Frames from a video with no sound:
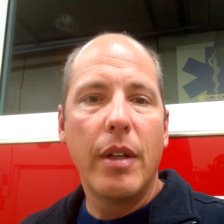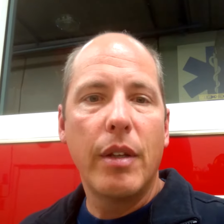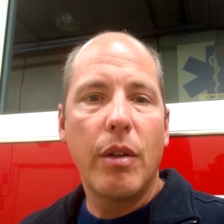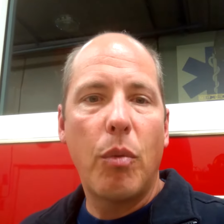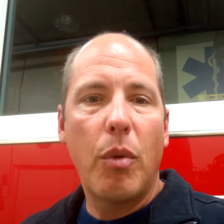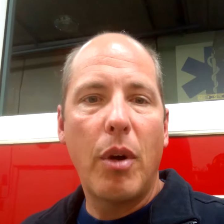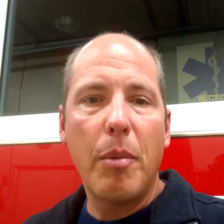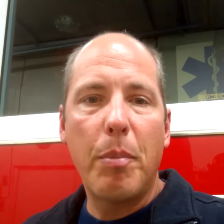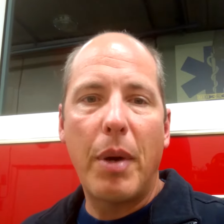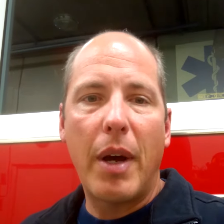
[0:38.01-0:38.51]

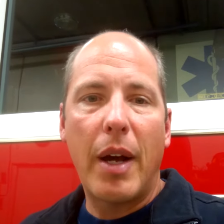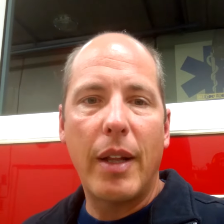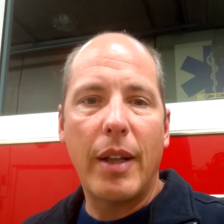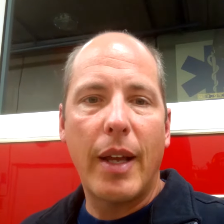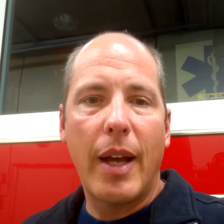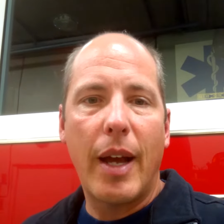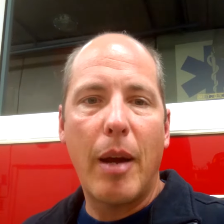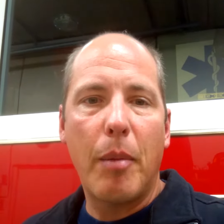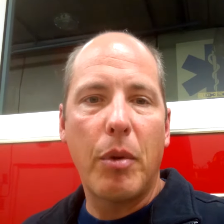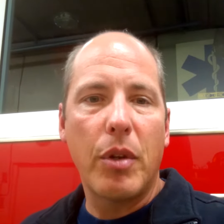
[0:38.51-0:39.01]
The one-pot
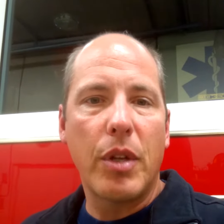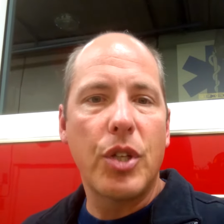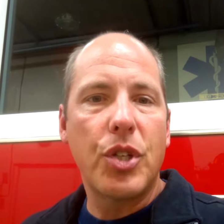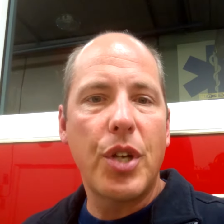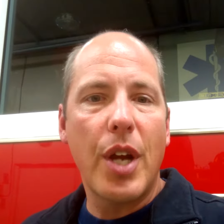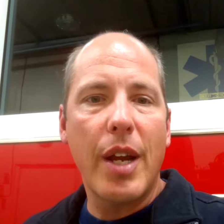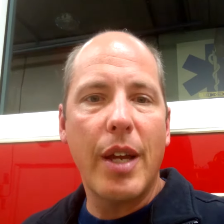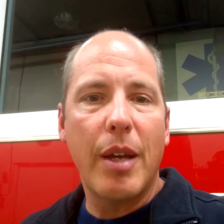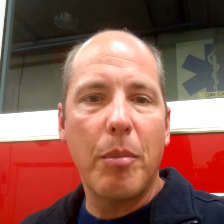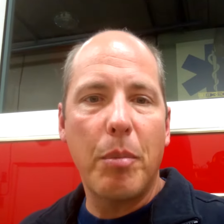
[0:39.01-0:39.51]
lab, or the
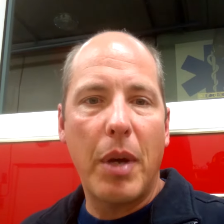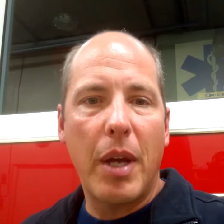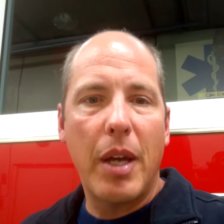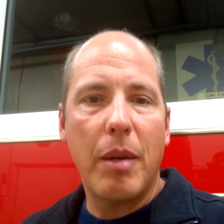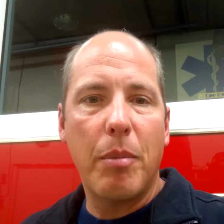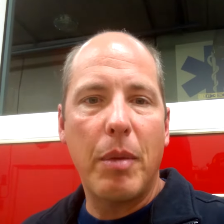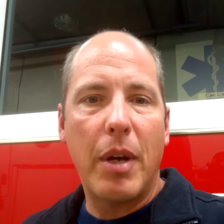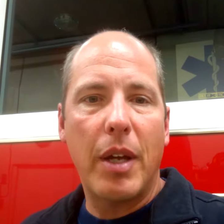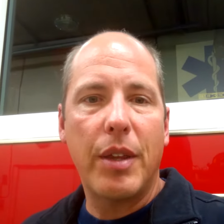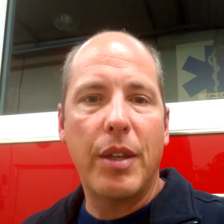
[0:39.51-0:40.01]
shake and
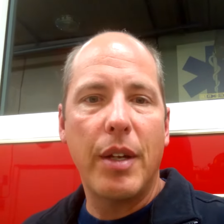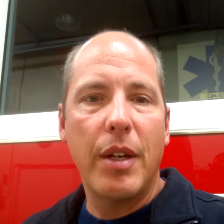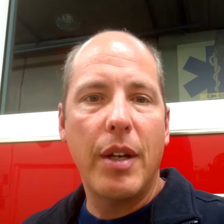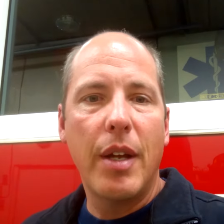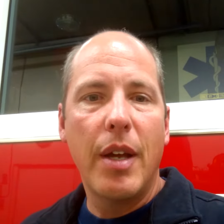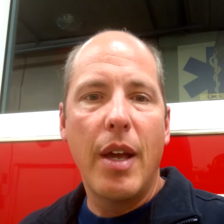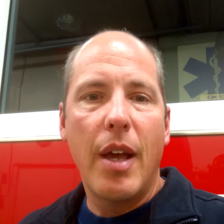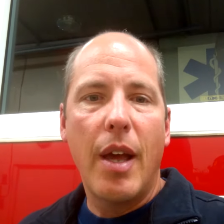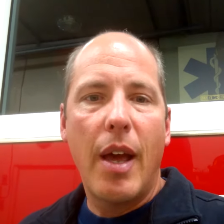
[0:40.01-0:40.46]
bake method,